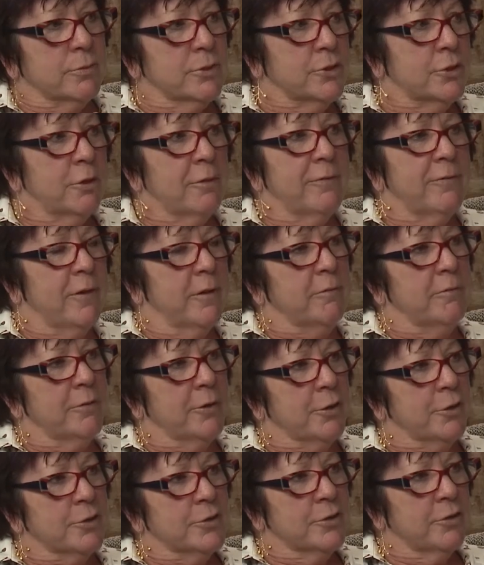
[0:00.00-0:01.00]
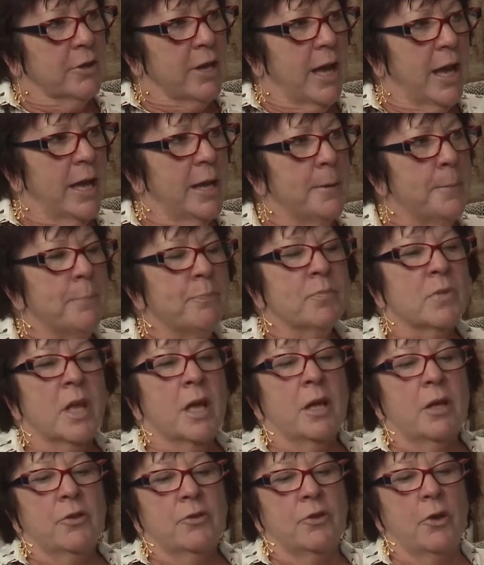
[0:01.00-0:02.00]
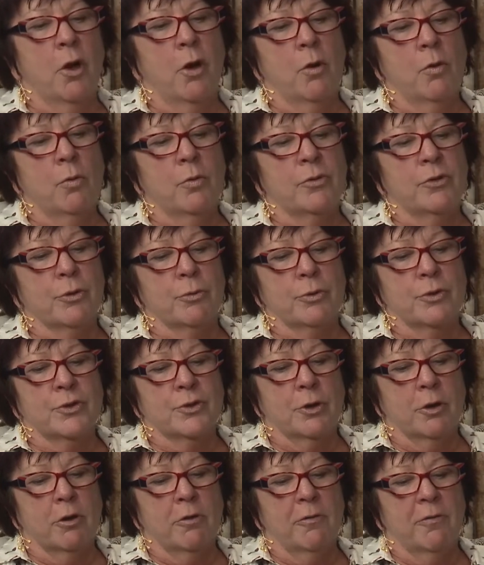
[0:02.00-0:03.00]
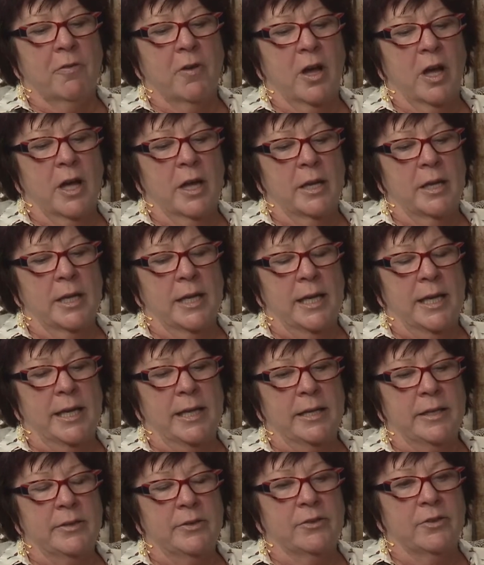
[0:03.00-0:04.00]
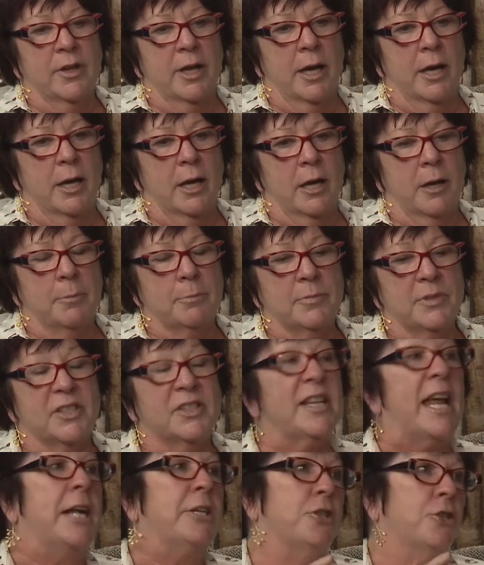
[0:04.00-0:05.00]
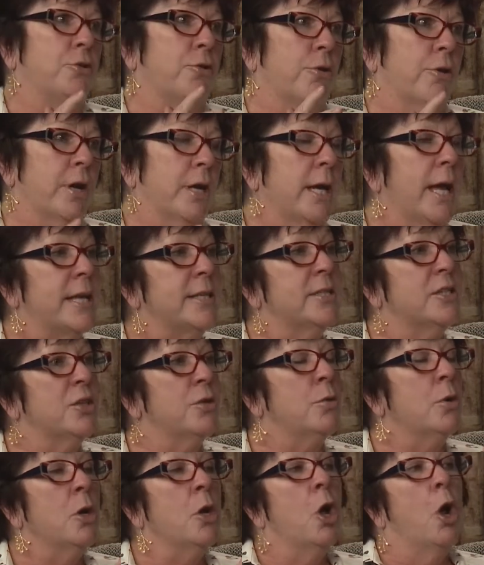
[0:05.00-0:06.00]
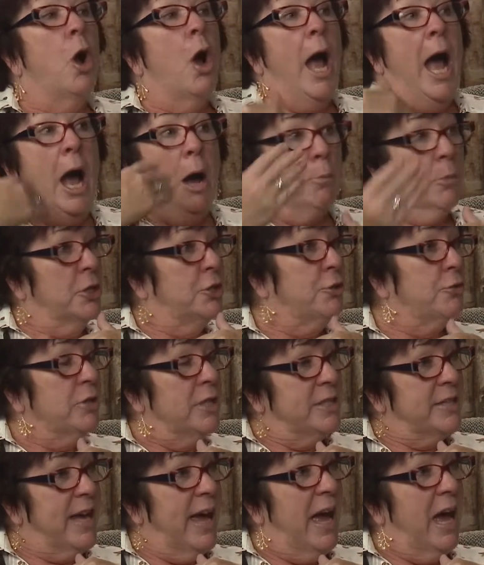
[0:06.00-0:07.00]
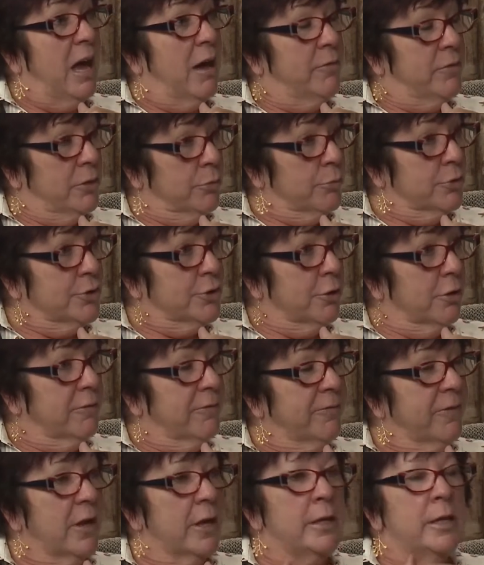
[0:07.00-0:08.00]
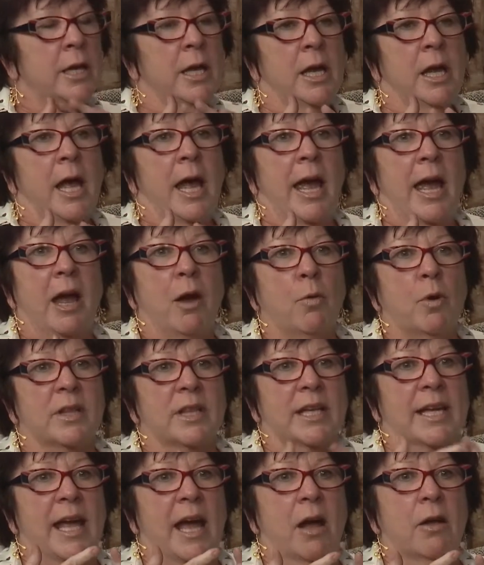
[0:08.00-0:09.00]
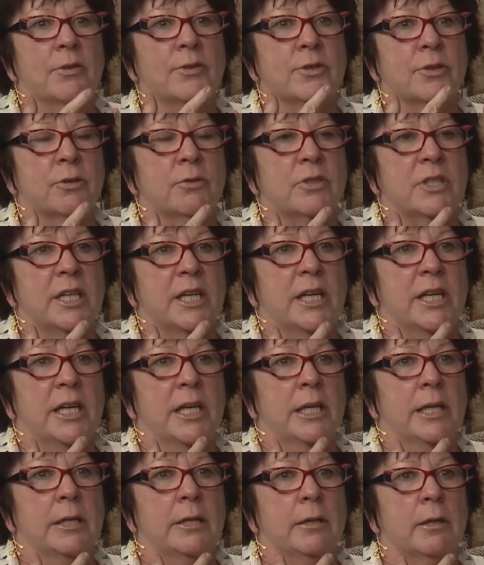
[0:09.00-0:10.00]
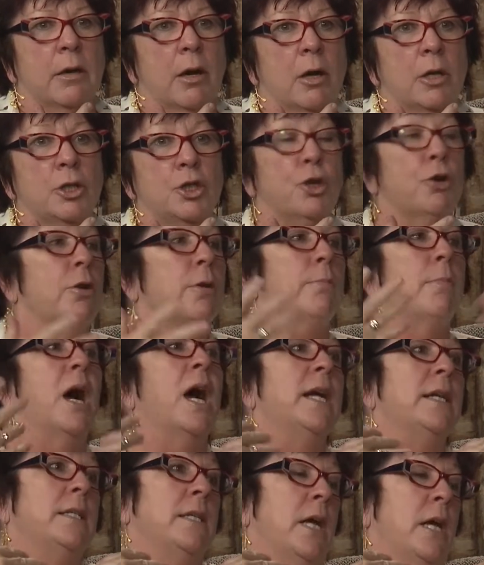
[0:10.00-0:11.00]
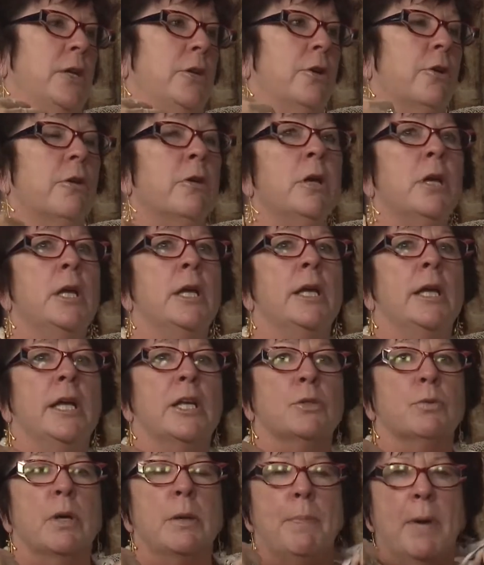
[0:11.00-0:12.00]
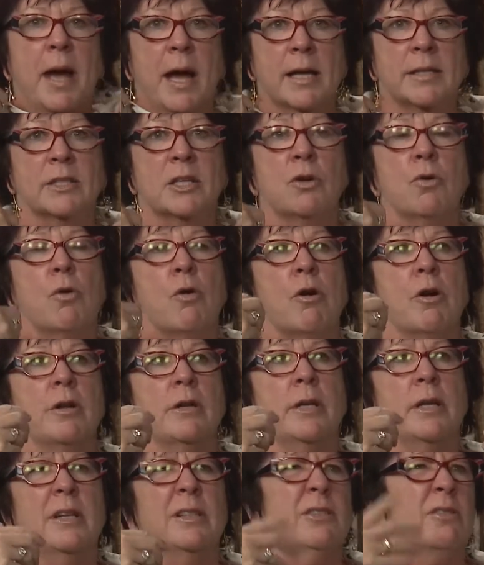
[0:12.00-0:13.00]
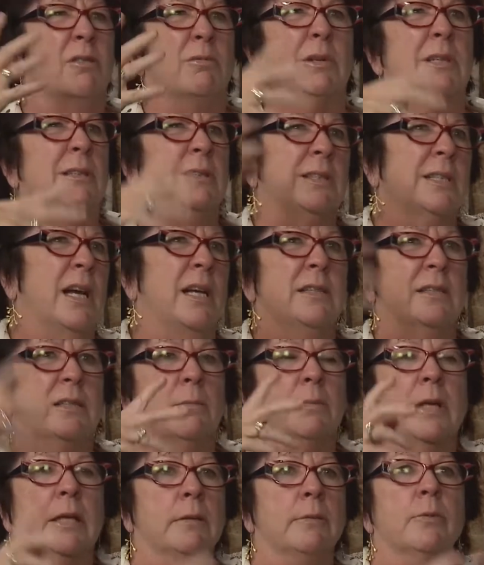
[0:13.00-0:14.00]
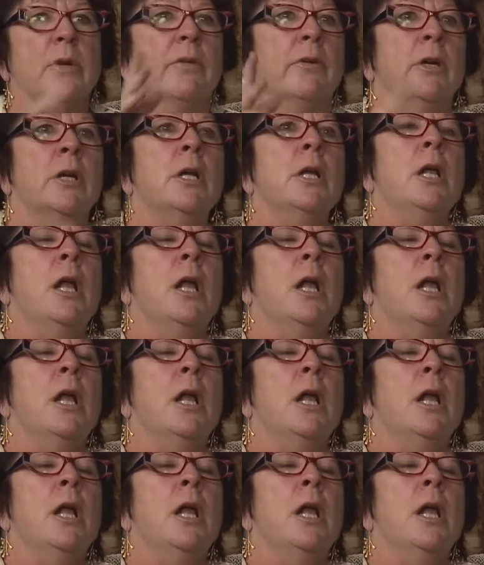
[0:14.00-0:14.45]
reserve fund first. Okay. Awesome. So the reserve fund is um, statutory as to how much you sure. need to have in the reserve fund. And what the council did during my tenure yes. is we passed an ordinance or we signed some, oh, whatever,